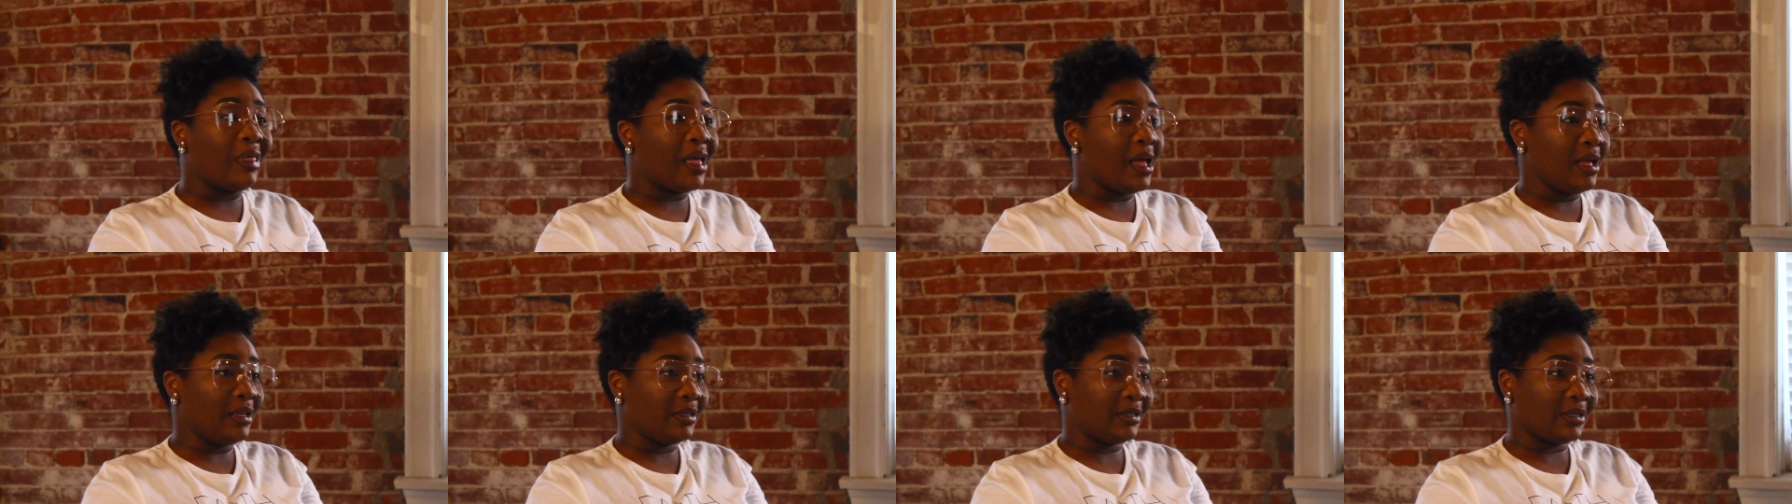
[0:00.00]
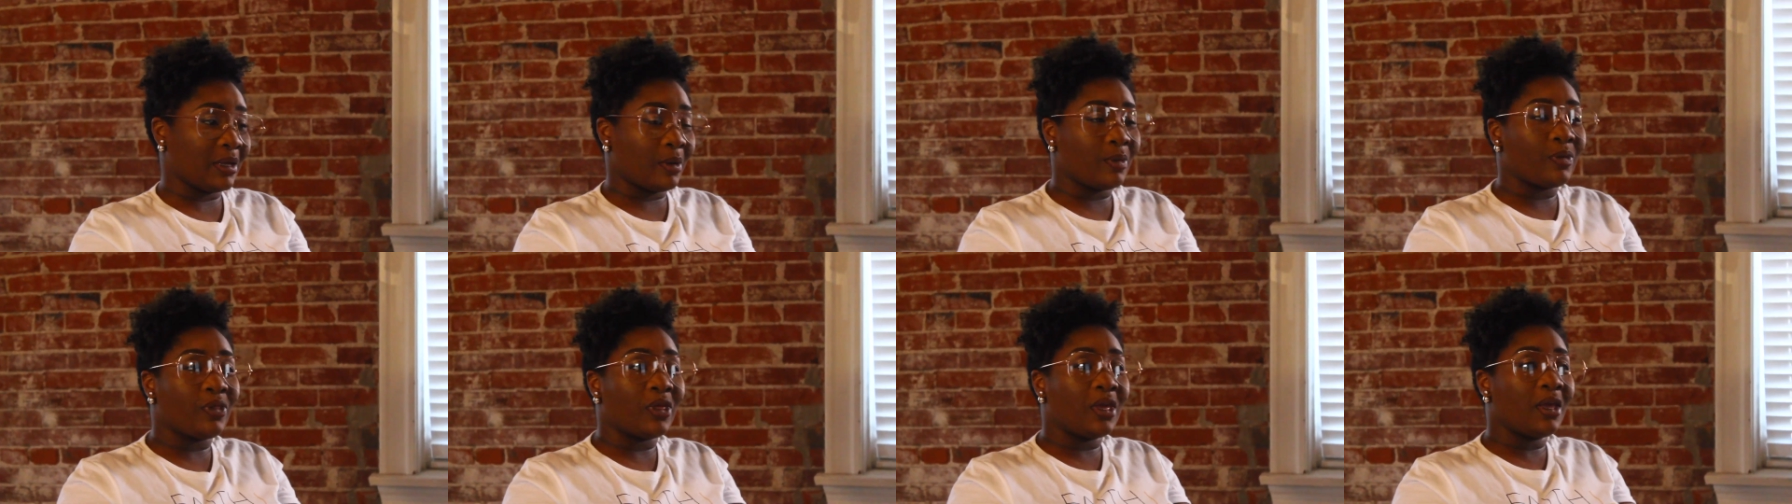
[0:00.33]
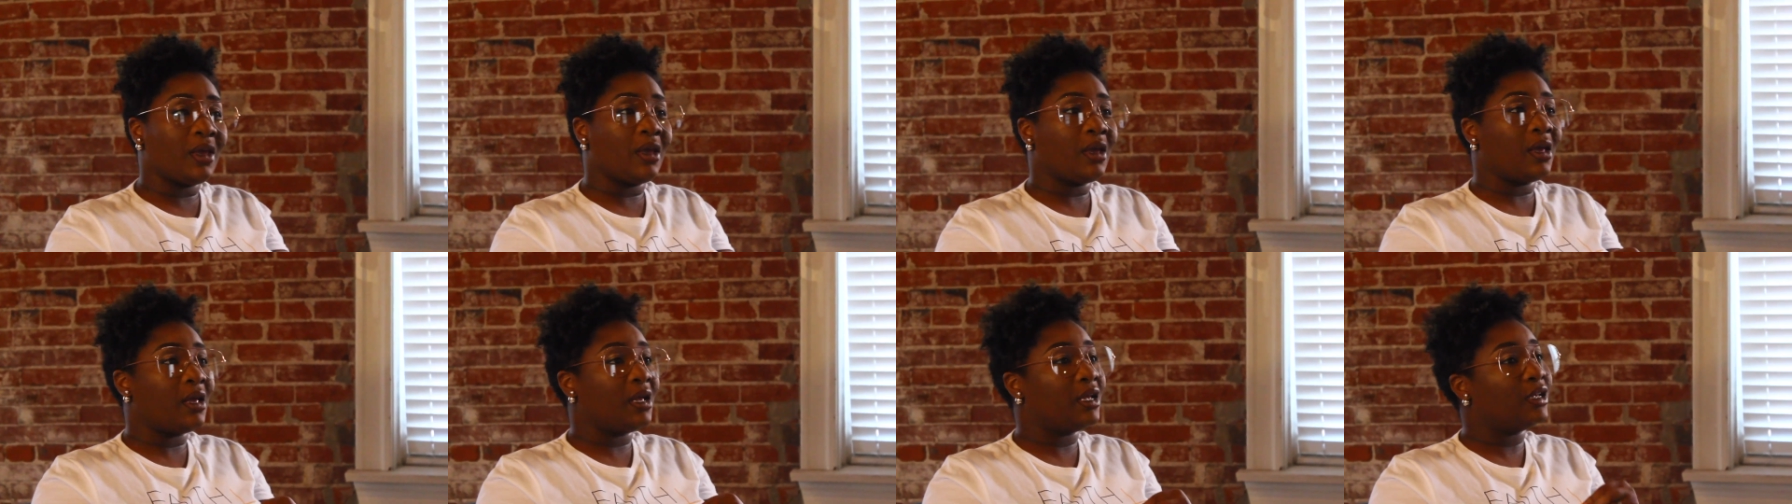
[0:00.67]
that
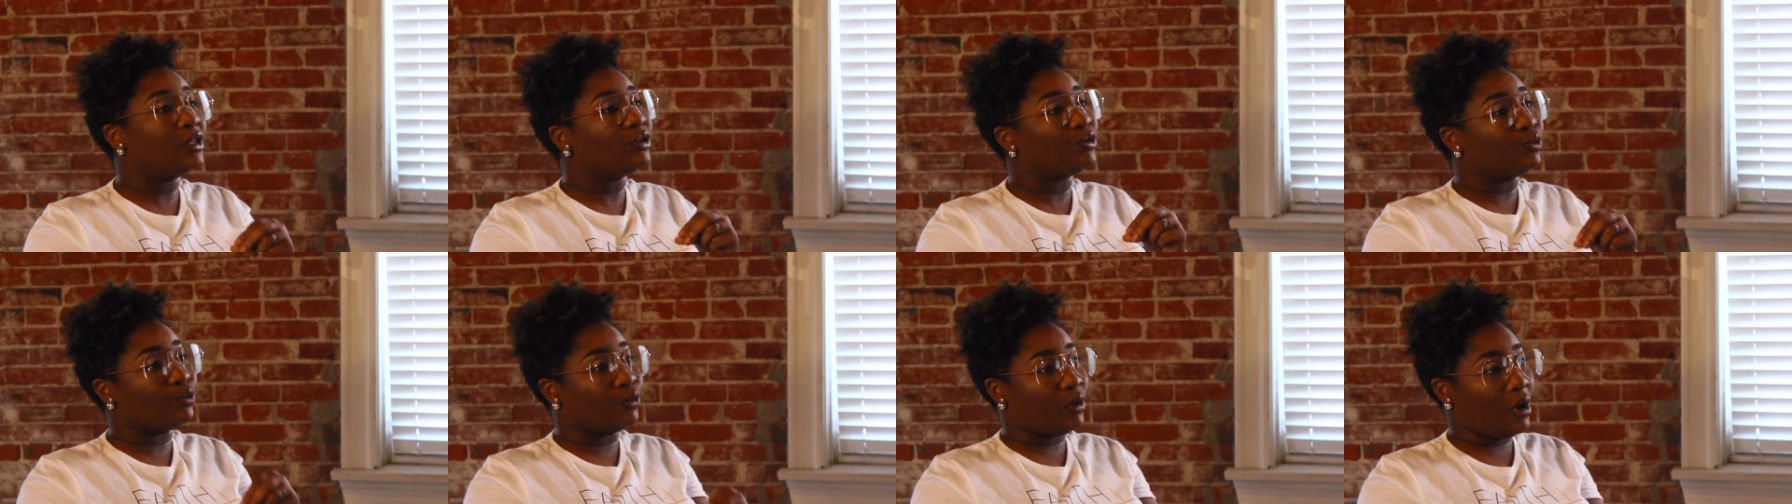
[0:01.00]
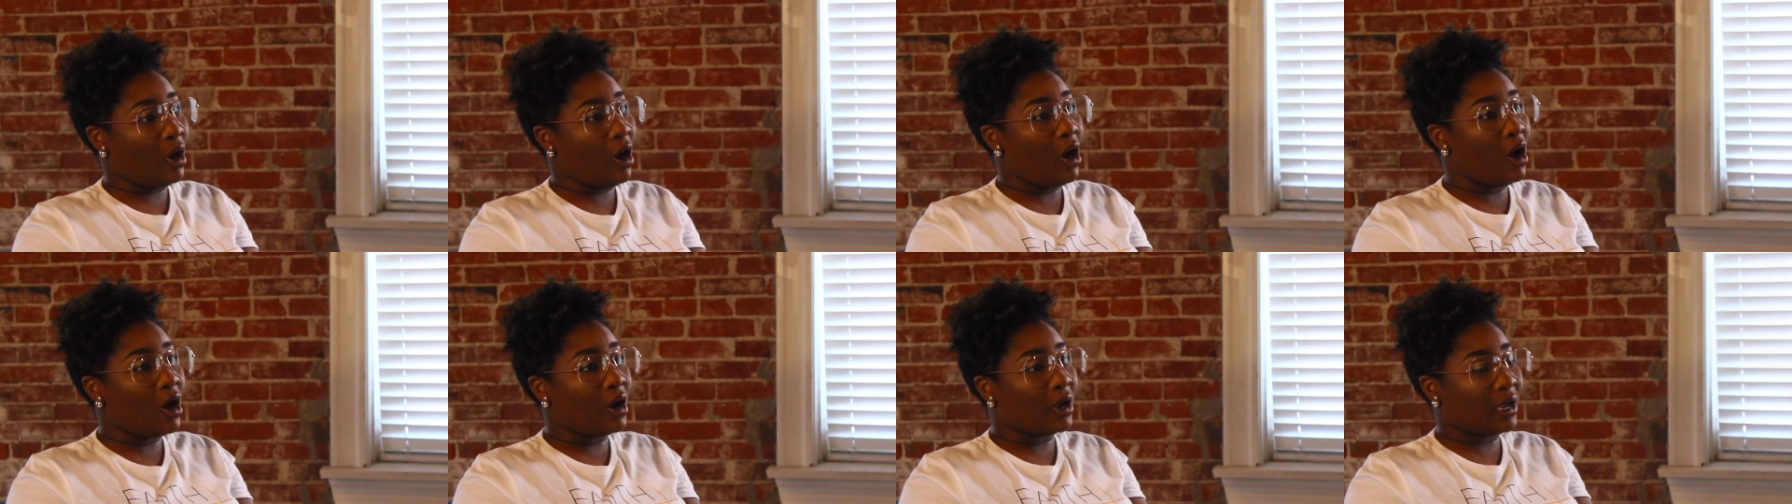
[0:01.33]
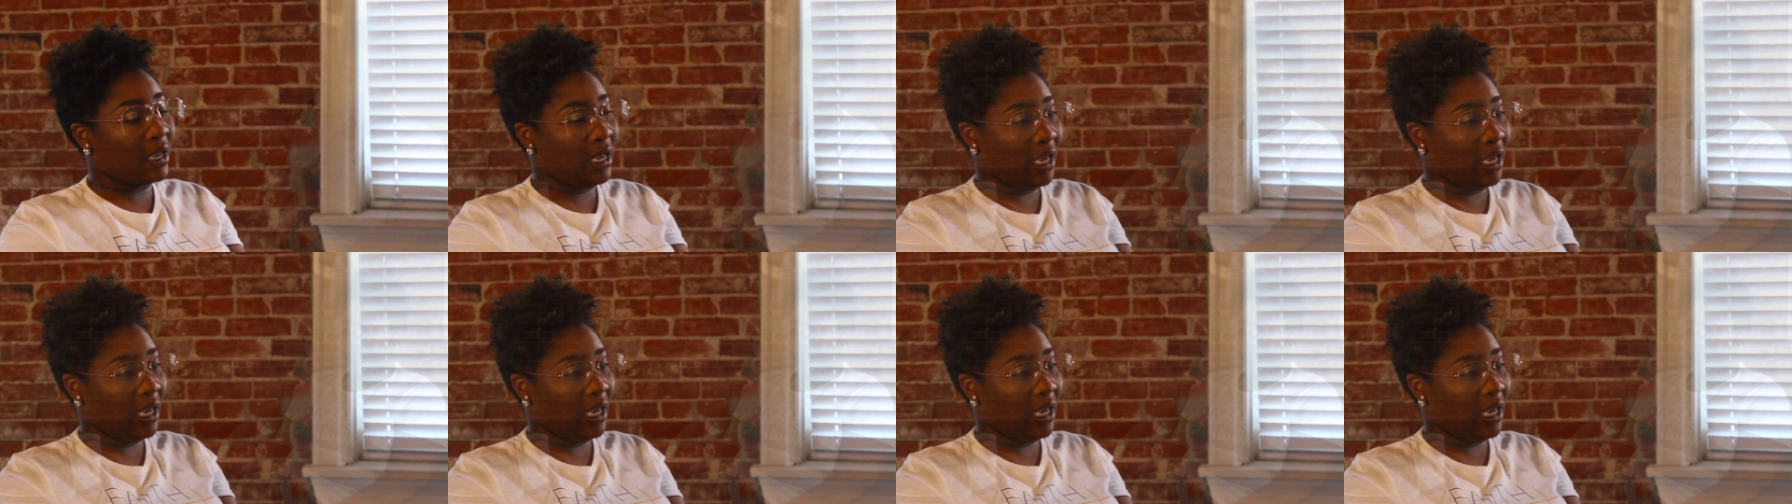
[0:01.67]
something is wrong